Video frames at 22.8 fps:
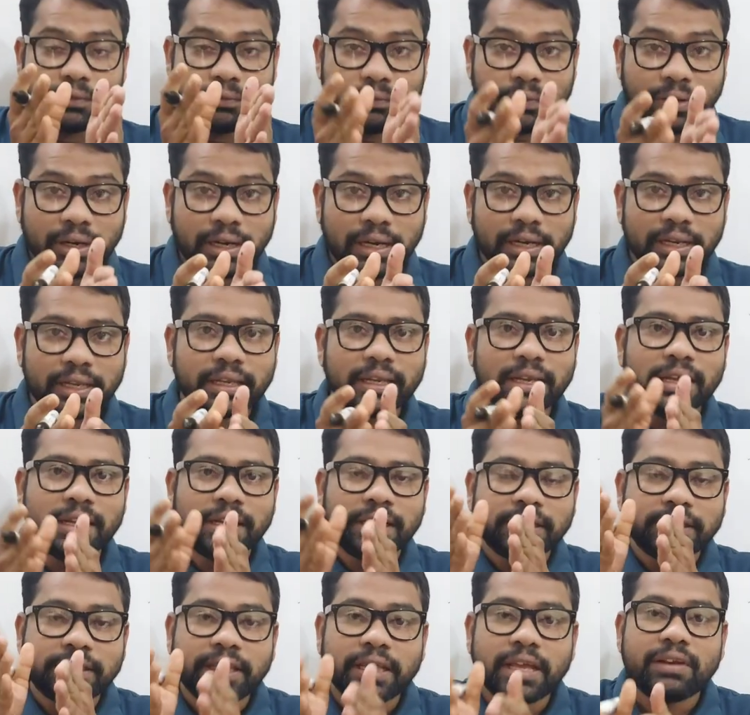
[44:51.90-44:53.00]
definitely
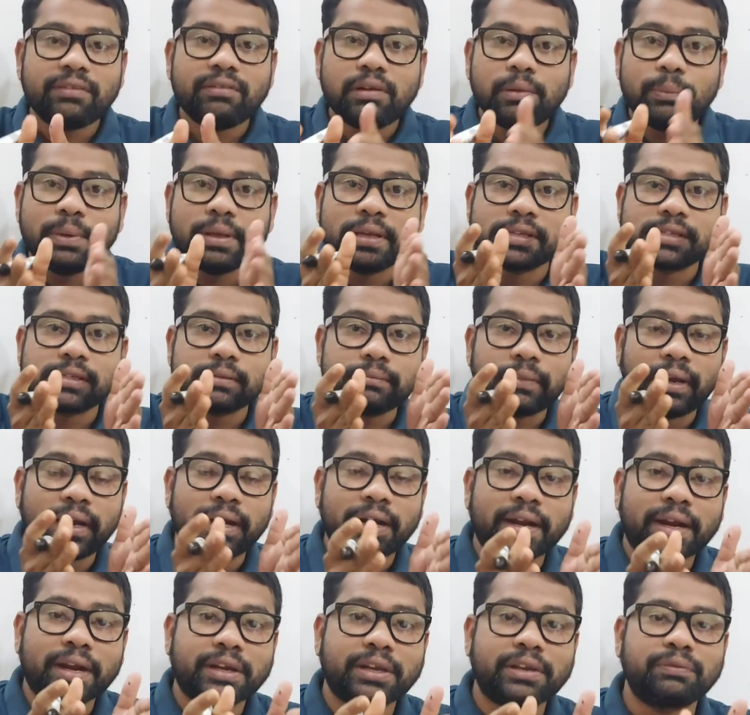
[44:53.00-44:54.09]
there will be some
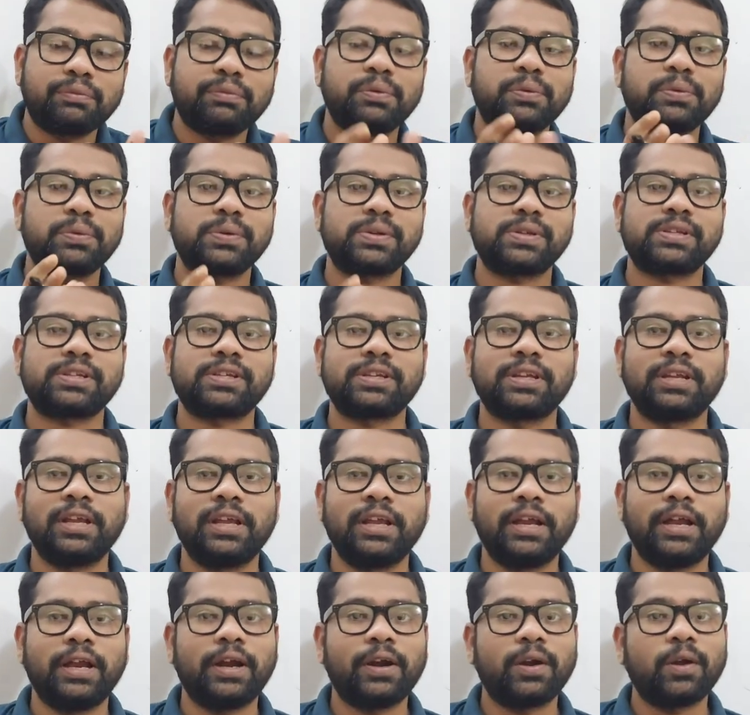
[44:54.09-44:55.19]
attractive force.
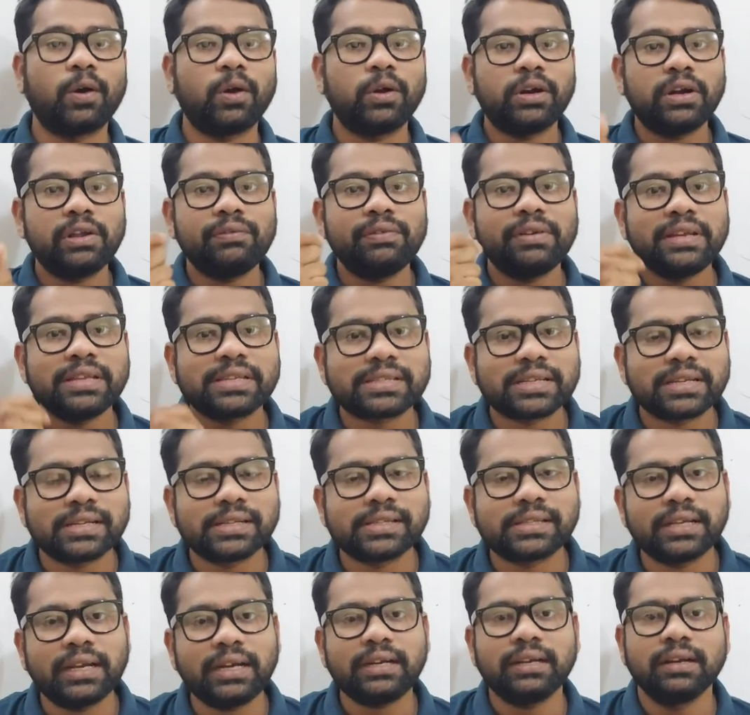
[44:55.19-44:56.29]
And already we
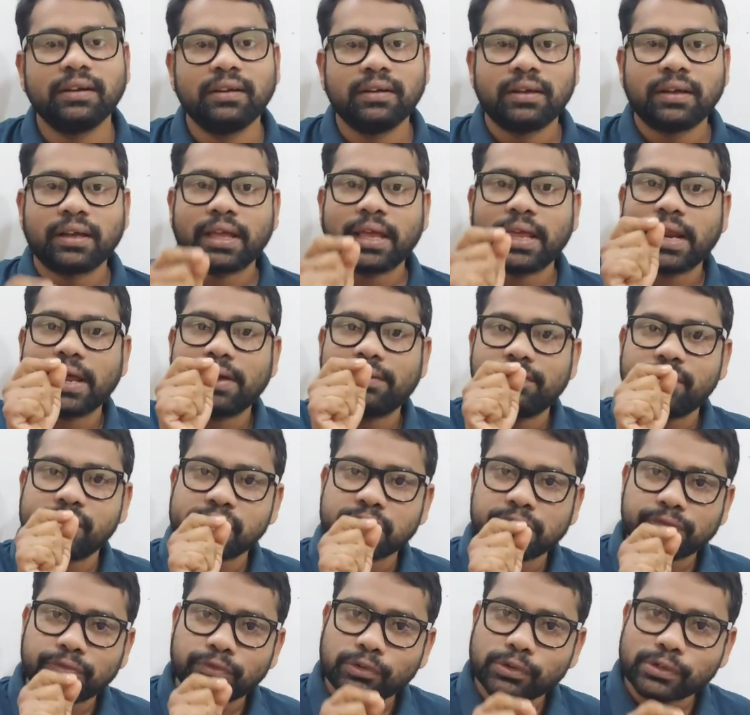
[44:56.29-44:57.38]
discussed that
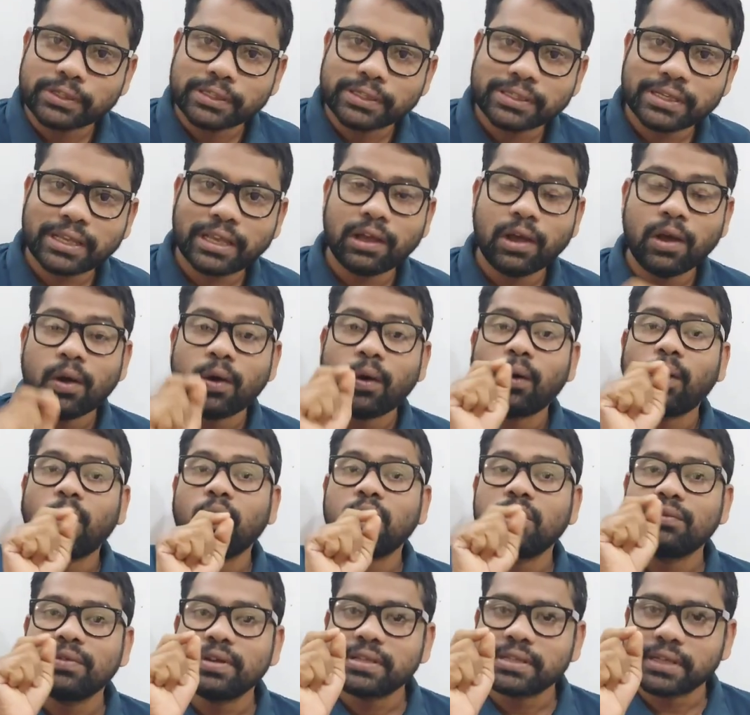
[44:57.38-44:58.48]
gravitational force is a
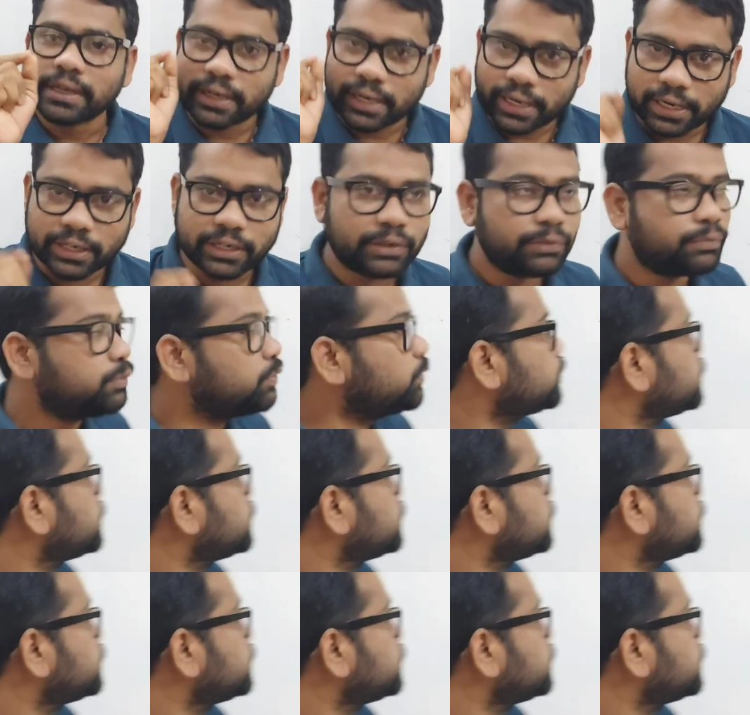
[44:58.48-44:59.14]
always attractive